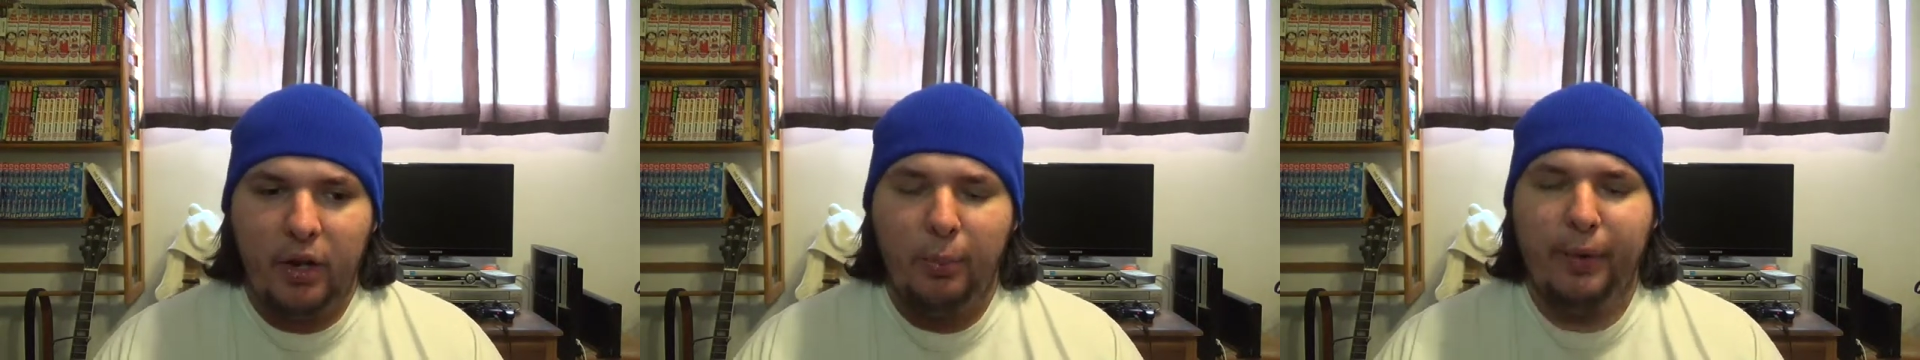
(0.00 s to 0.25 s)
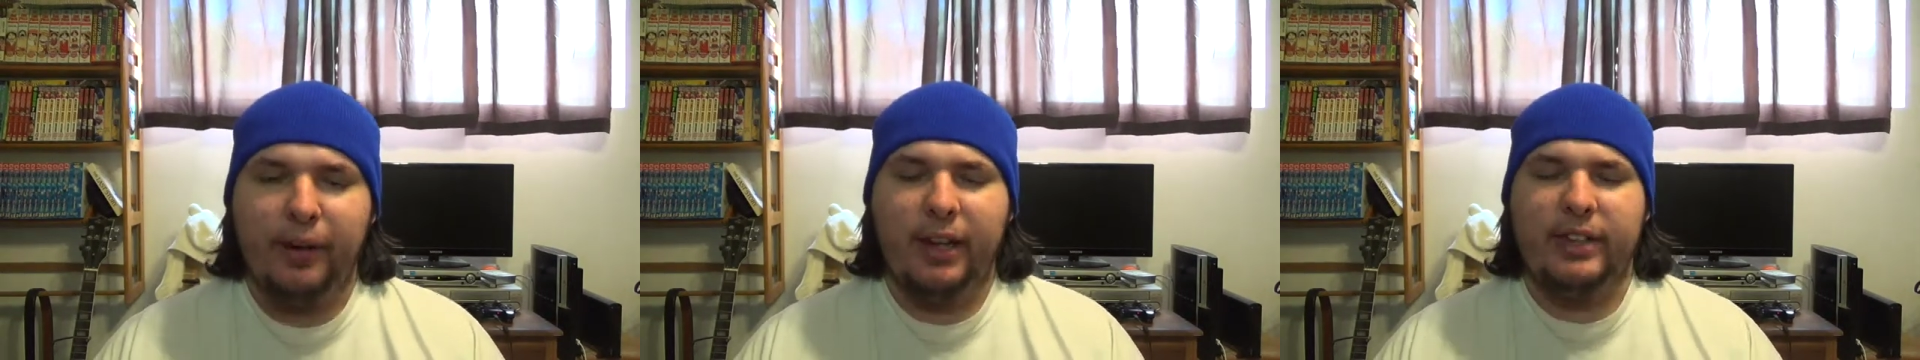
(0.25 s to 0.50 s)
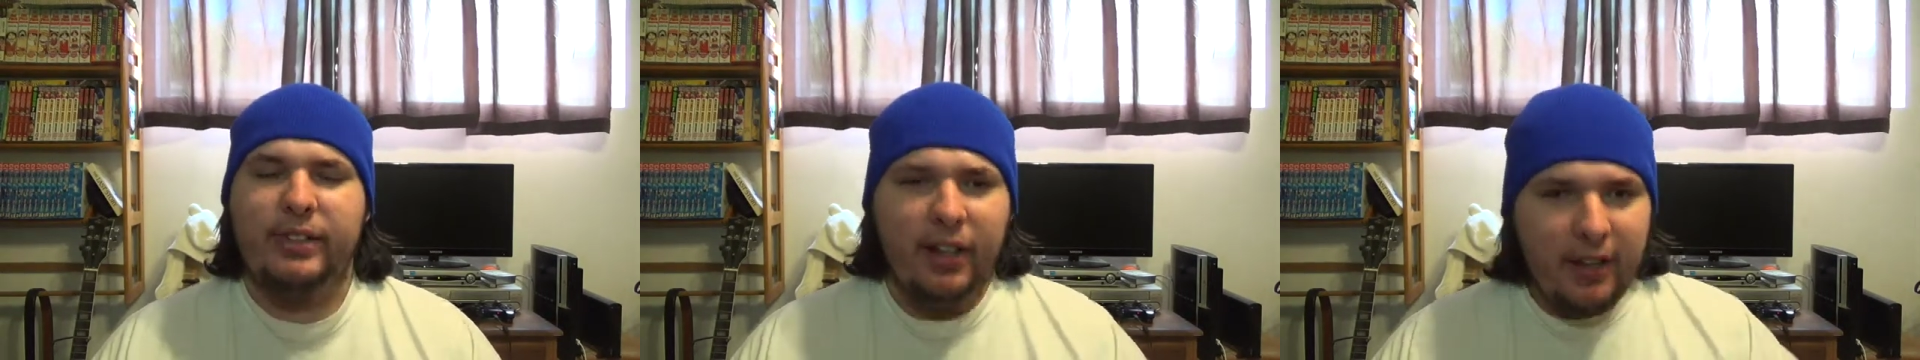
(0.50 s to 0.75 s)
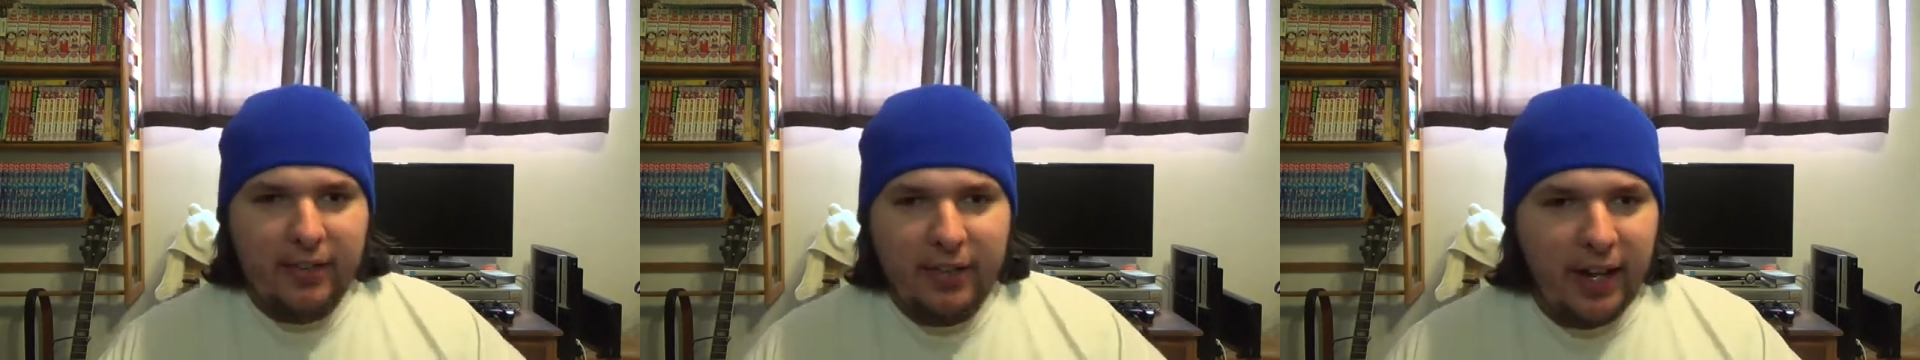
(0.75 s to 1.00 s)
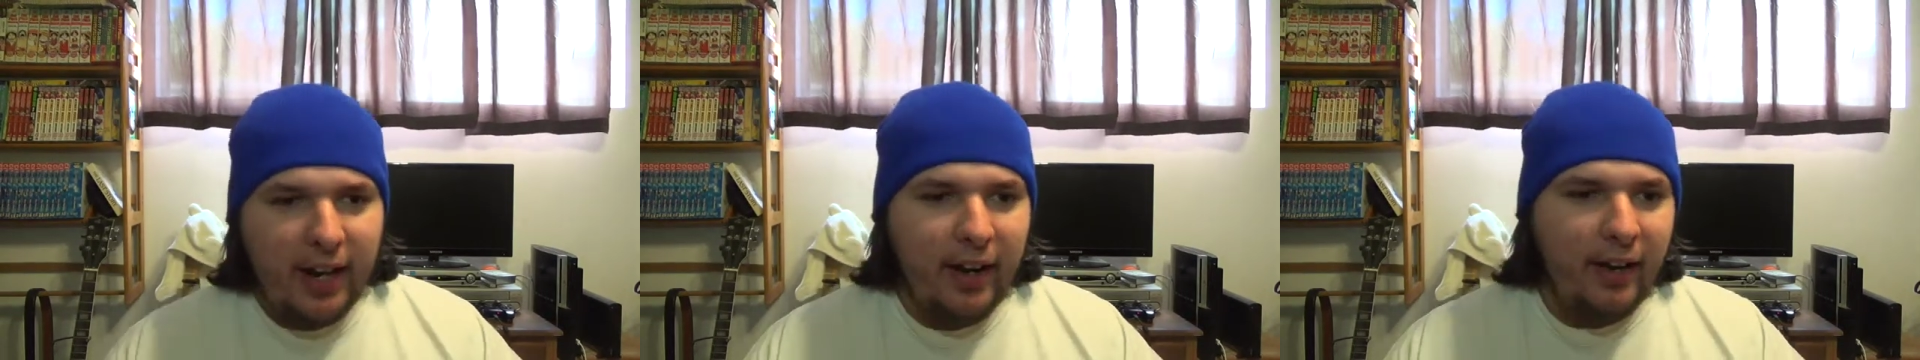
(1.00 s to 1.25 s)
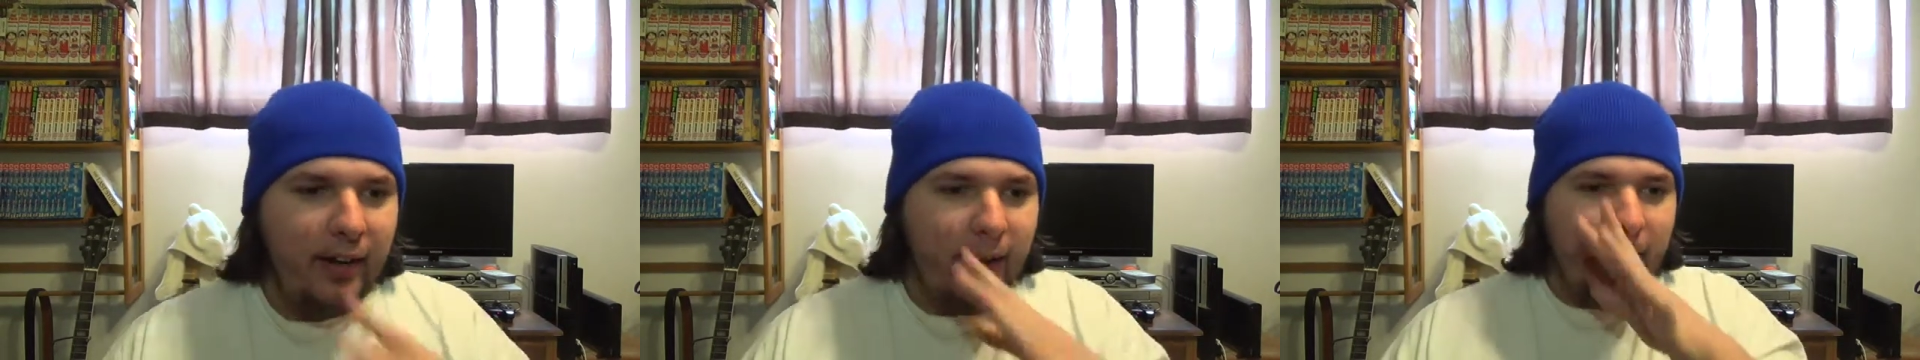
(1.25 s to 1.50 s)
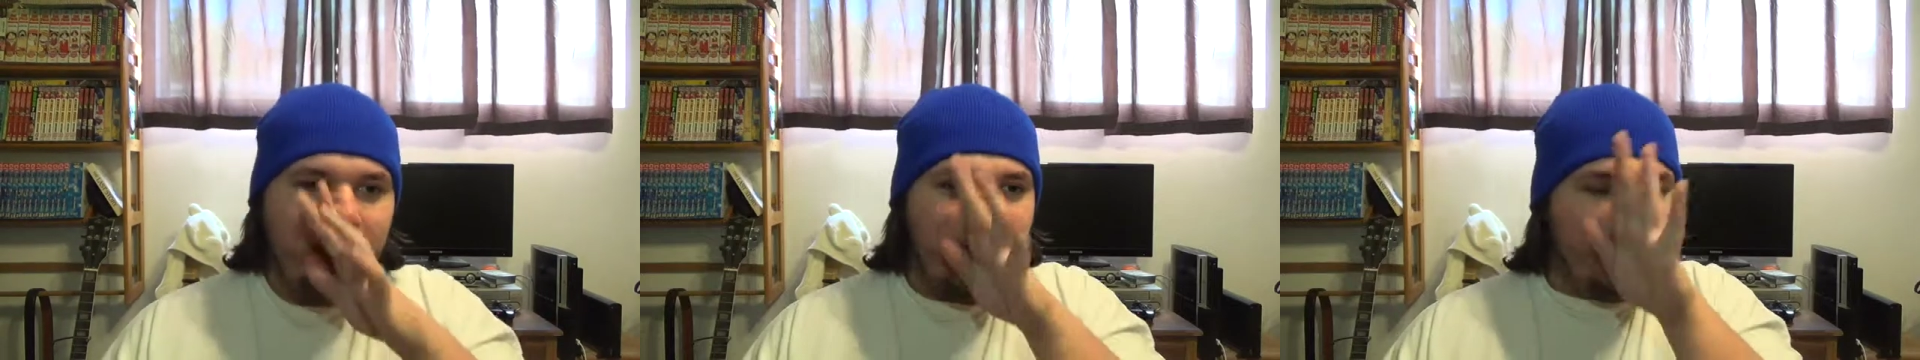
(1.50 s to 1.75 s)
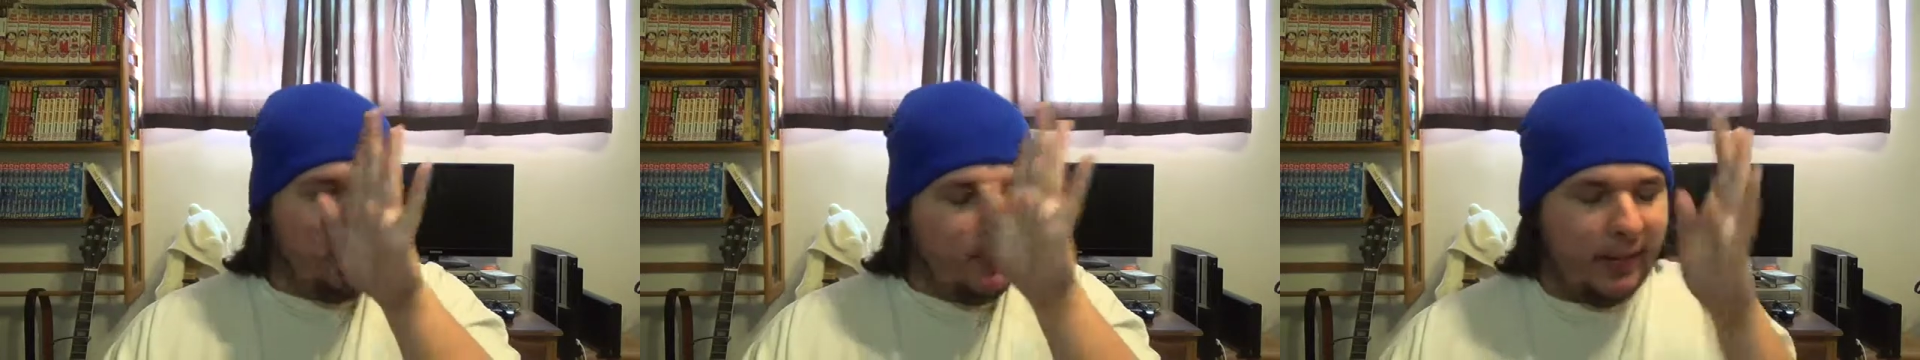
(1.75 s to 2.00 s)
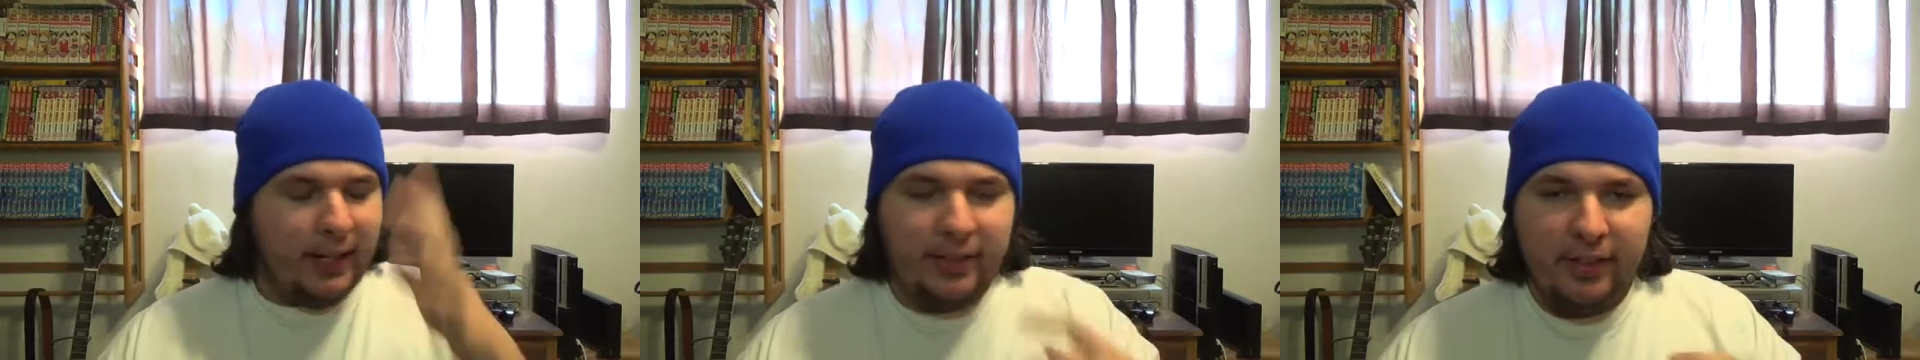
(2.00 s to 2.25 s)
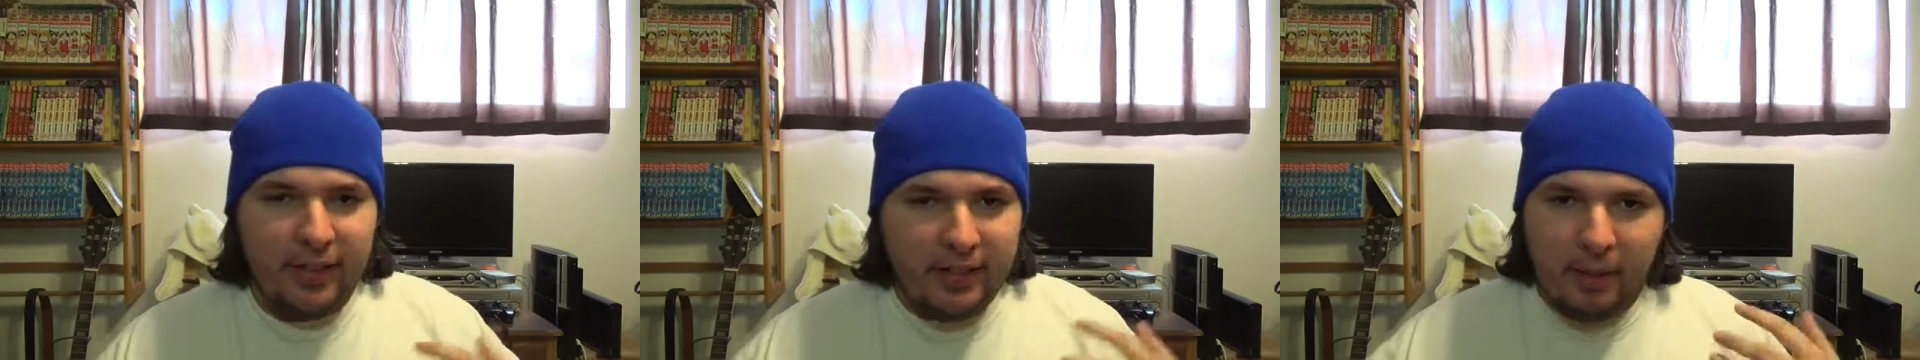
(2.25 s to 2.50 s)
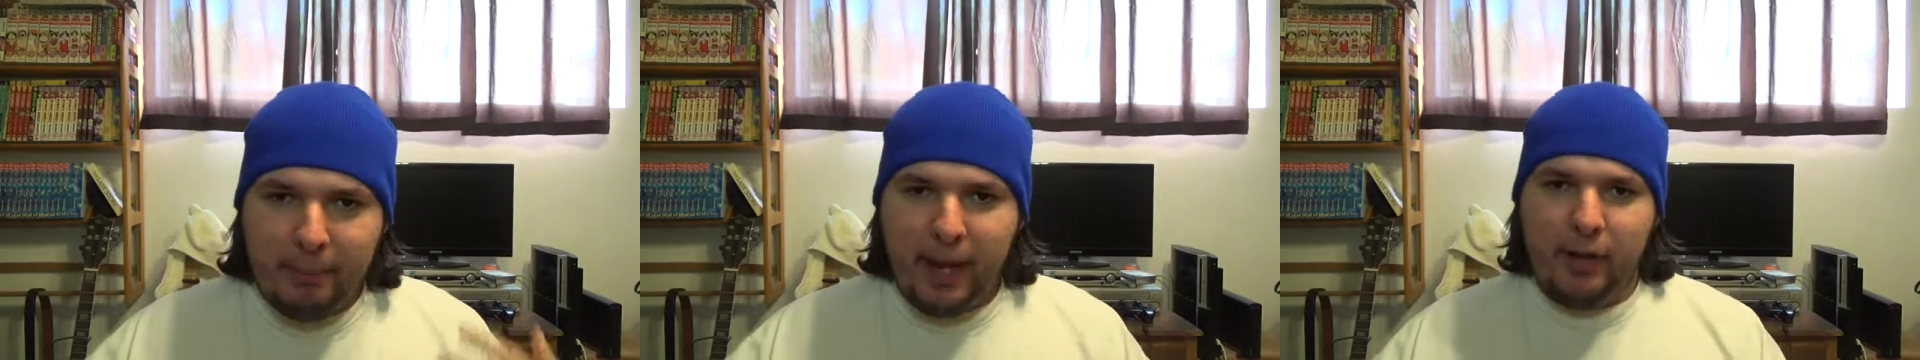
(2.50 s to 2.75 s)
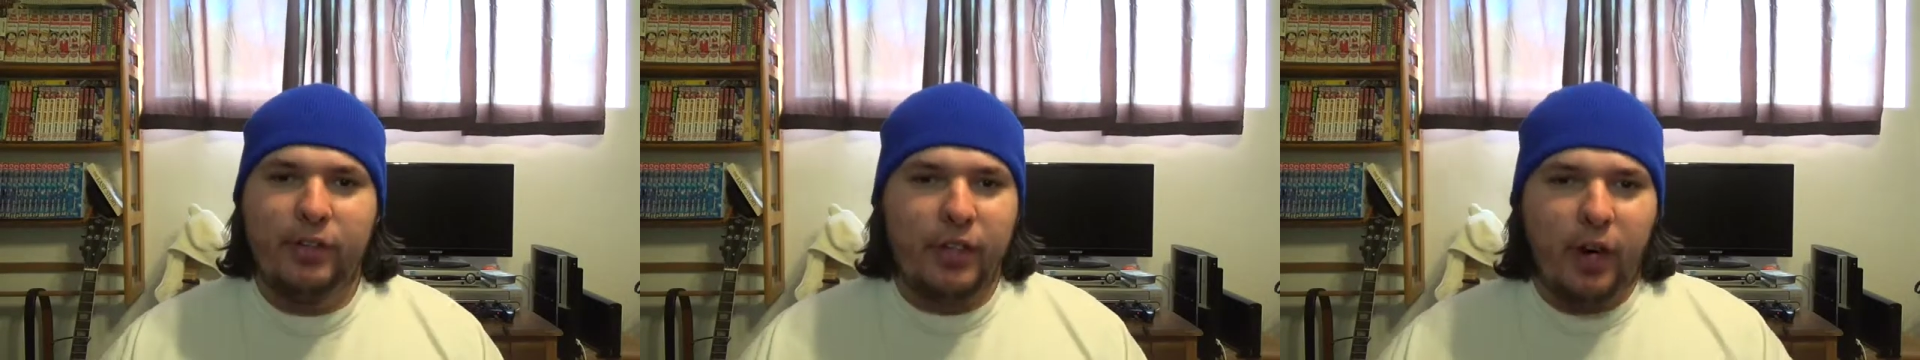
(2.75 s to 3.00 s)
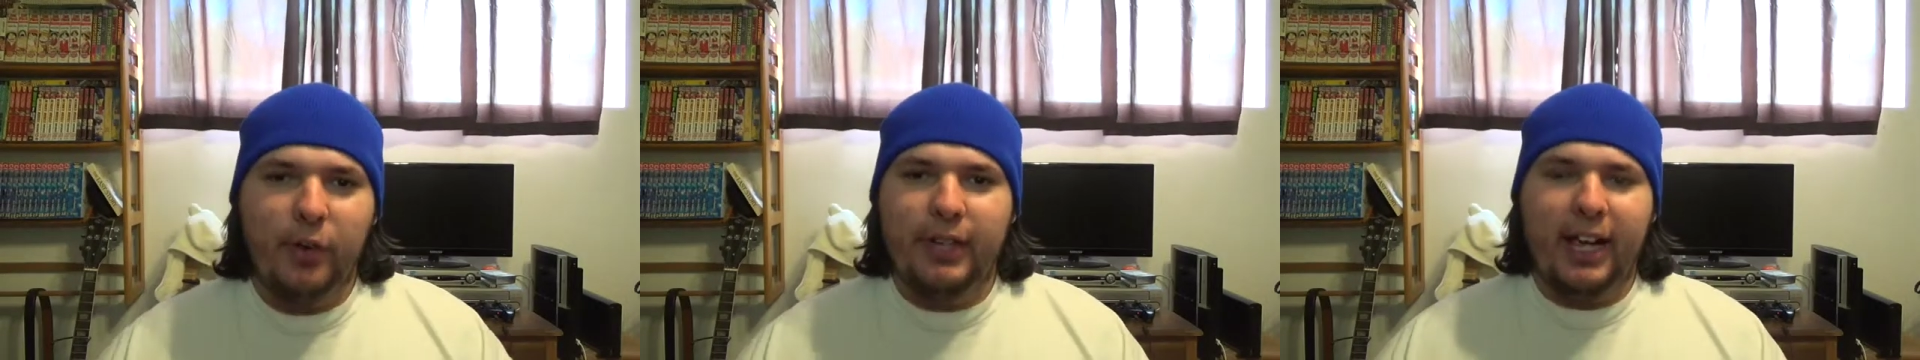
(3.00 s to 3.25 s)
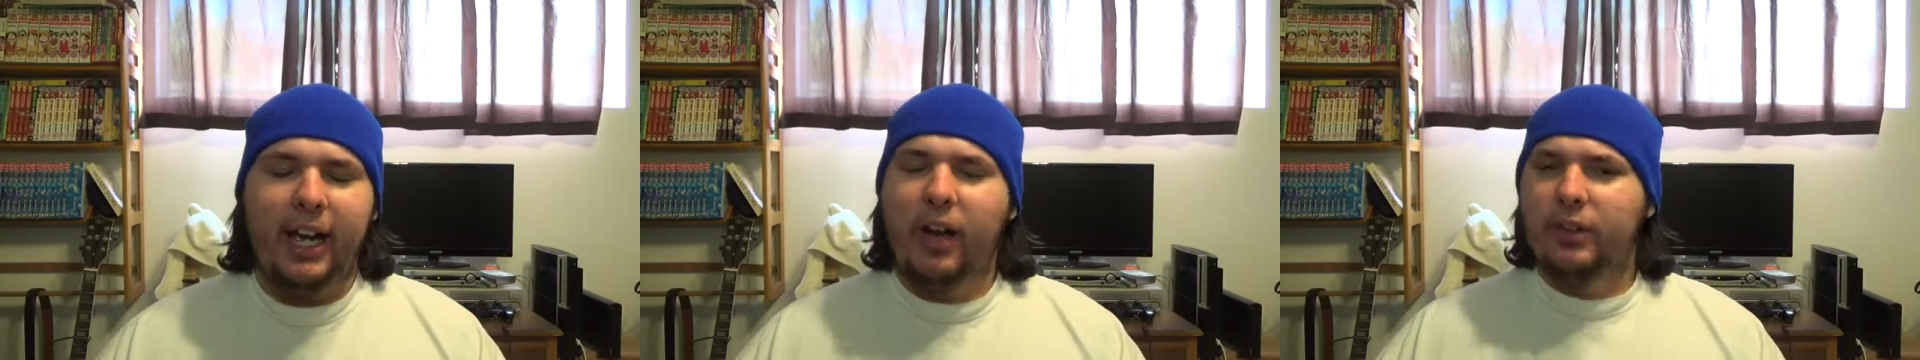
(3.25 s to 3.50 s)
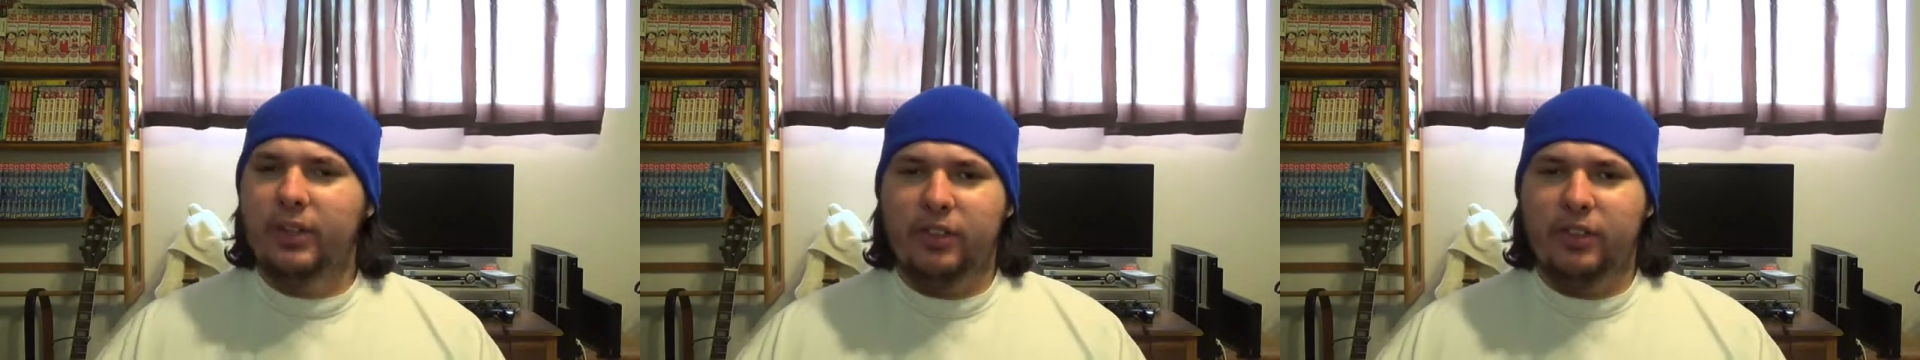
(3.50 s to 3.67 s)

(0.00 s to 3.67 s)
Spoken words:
where Godzilla's there and it's like it's about to go down,